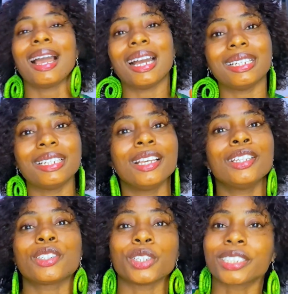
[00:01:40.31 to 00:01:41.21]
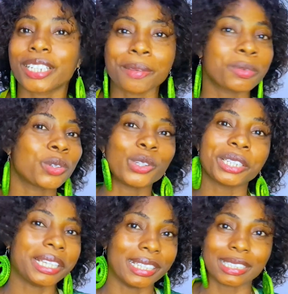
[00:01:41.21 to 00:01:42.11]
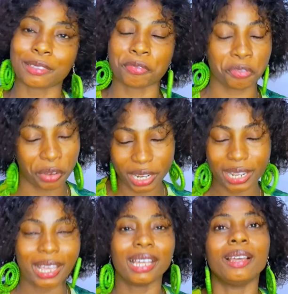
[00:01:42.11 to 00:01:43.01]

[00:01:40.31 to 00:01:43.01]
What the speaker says: and subscription is free.